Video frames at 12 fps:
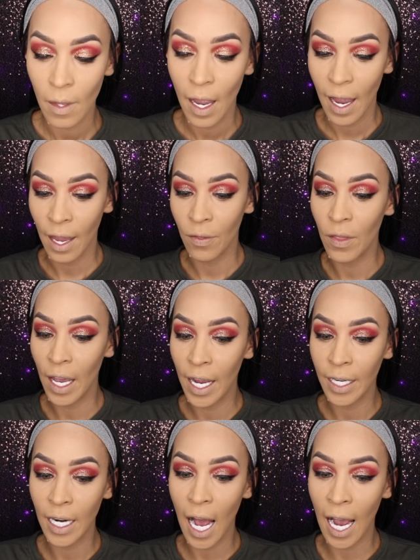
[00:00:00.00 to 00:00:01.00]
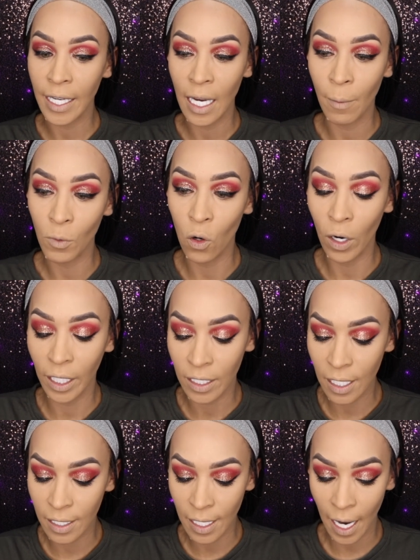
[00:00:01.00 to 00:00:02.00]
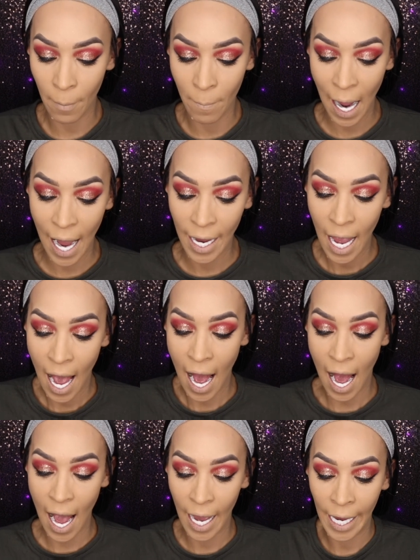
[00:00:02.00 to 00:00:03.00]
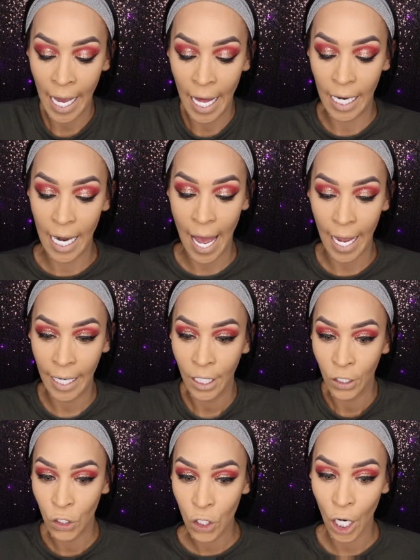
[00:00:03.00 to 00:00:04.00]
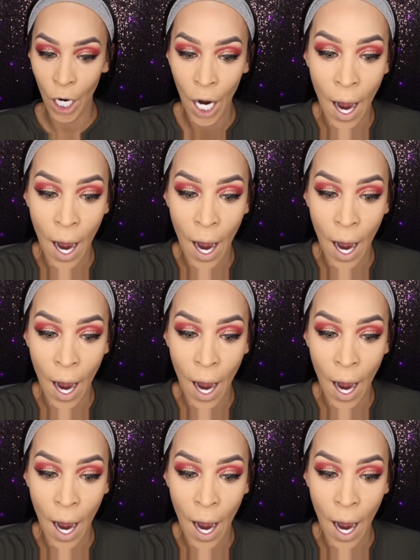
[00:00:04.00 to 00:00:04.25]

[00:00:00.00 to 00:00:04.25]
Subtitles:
And then I am going to take my highlighter